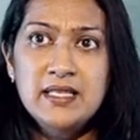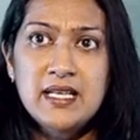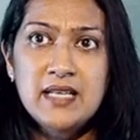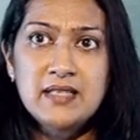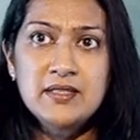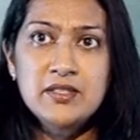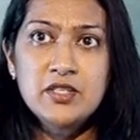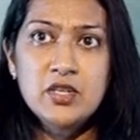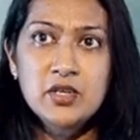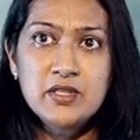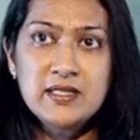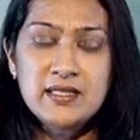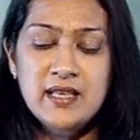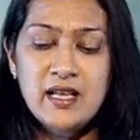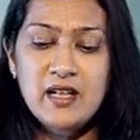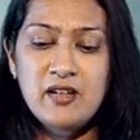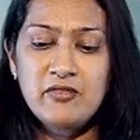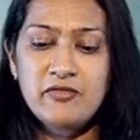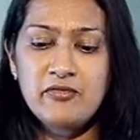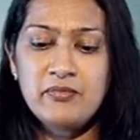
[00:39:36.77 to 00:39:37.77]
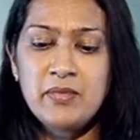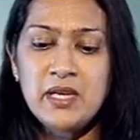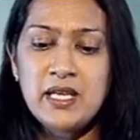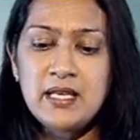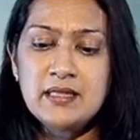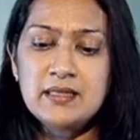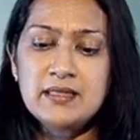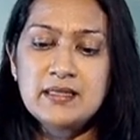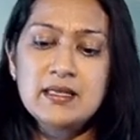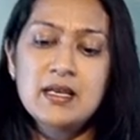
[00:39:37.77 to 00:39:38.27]
Test yourself
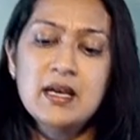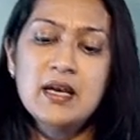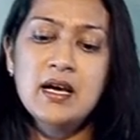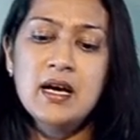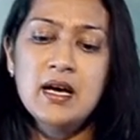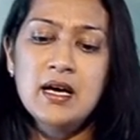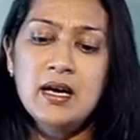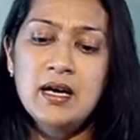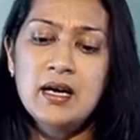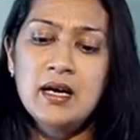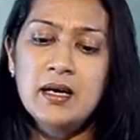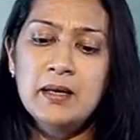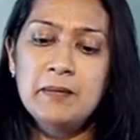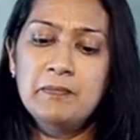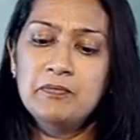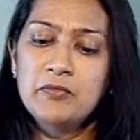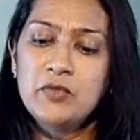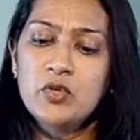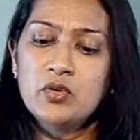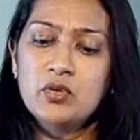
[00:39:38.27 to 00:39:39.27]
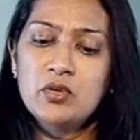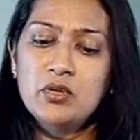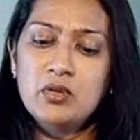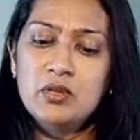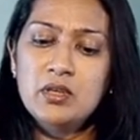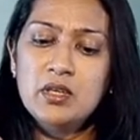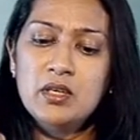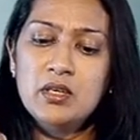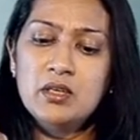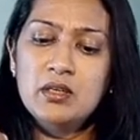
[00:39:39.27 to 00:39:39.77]
means,
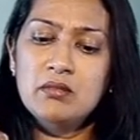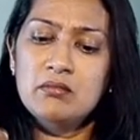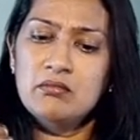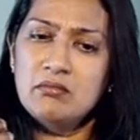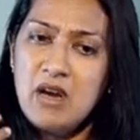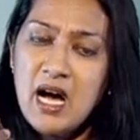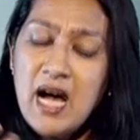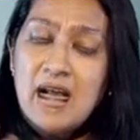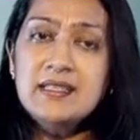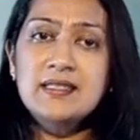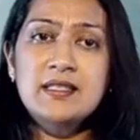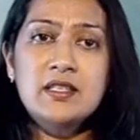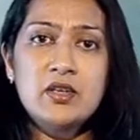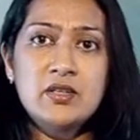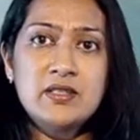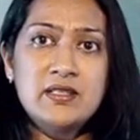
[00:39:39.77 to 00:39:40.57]
ask